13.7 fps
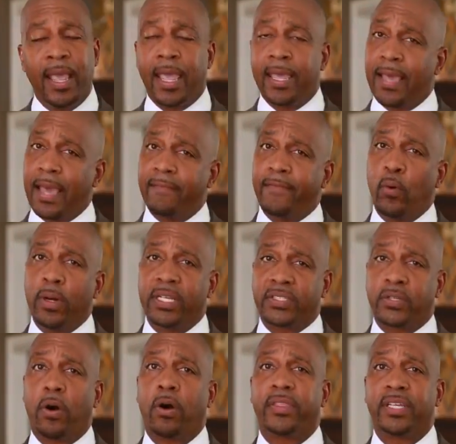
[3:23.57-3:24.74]
and that void is
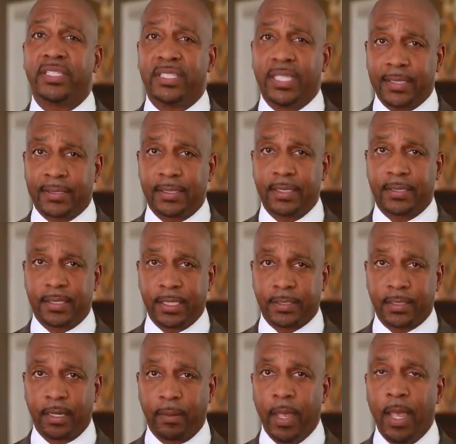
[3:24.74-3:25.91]
called the justice
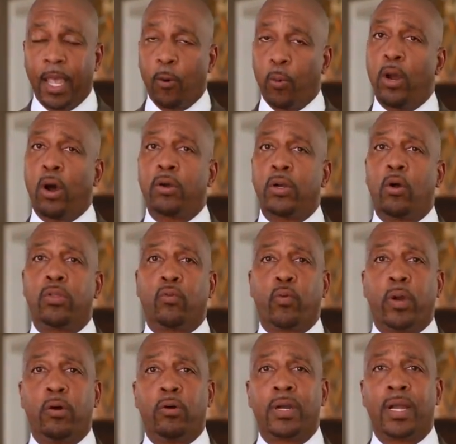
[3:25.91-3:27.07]
system. And we all know the
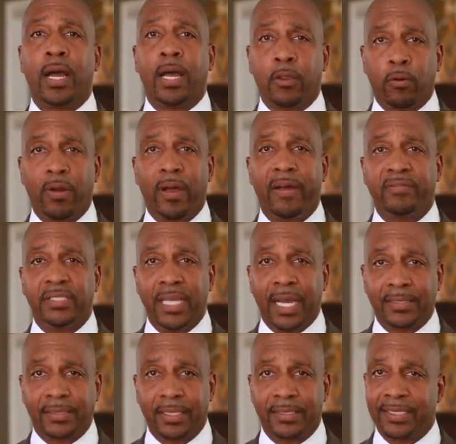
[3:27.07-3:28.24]
real color of
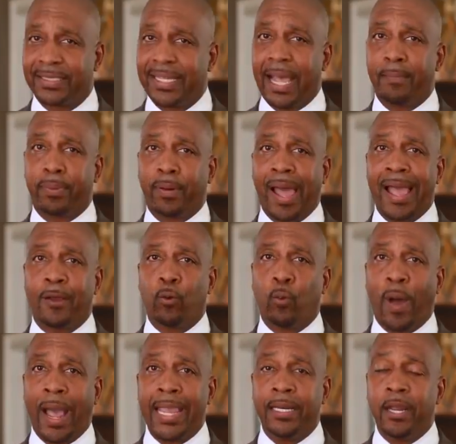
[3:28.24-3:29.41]
justice is not black,
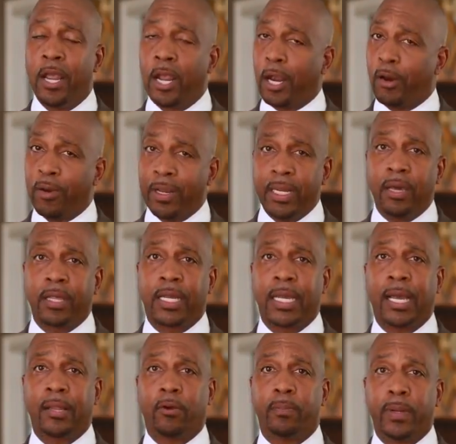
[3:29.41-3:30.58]
white, or any other
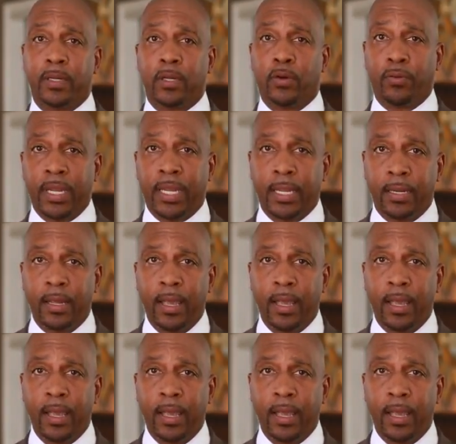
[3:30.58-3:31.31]
color but green.